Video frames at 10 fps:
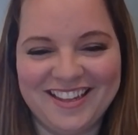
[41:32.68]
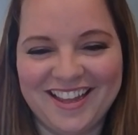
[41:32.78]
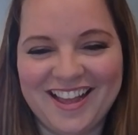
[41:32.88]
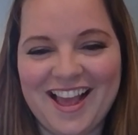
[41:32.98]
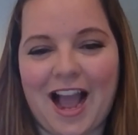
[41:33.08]

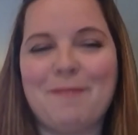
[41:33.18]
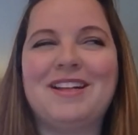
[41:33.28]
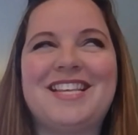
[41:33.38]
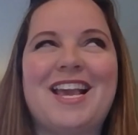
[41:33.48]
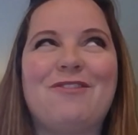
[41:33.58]
Yeah. I'm
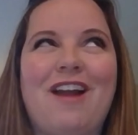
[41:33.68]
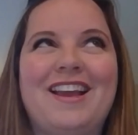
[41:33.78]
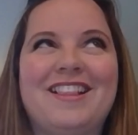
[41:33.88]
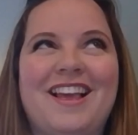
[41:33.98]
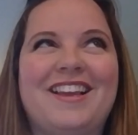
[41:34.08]
not saying
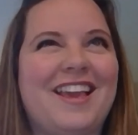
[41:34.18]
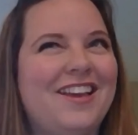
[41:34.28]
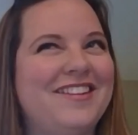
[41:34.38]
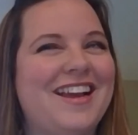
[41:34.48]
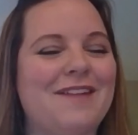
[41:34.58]
right, like can
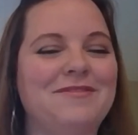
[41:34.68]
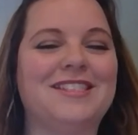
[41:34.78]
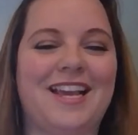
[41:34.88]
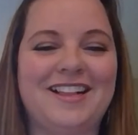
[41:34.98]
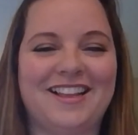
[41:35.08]
we? I'm just
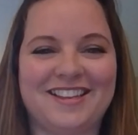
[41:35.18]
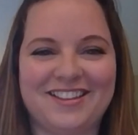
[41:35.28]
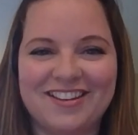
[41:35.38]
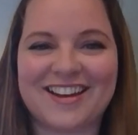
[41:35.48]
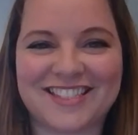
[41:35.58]
saying like
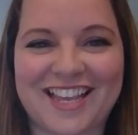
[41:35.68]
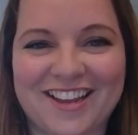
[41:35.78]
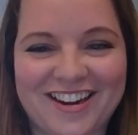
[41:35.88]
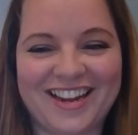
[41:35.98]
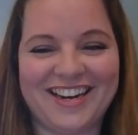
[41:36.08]
you guys can,
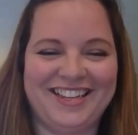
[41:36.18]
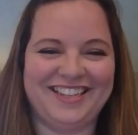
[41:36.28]
right?